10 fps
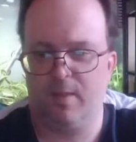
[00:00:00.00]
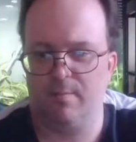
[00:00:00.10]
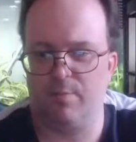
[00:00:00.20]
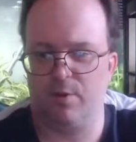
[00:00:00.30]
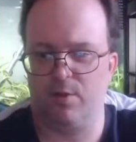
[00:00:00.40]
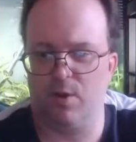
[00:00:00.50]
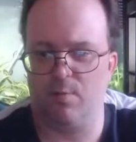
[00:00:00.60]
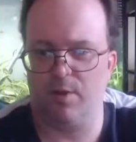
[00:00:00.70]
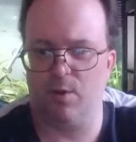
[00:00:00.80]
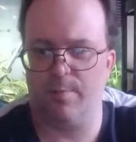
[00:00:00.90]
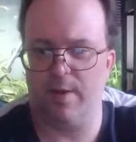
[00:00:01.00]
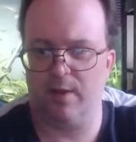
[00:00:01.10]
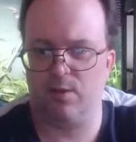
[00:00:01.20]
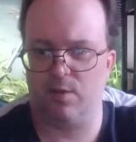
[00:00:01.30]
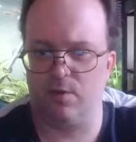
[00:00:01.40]
by the time we got
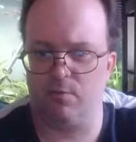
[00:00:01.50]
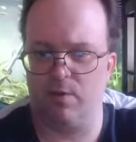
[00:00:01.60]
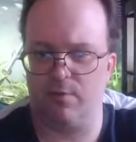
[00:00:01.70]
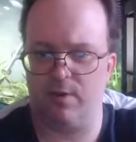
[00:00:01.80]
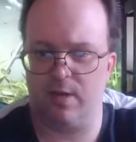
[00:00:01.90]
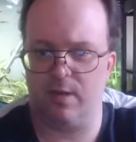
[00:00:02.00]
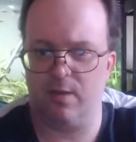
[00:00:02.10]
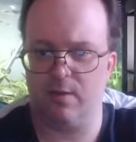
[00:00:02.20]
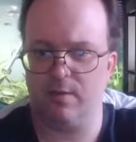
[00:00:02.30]
back to roughly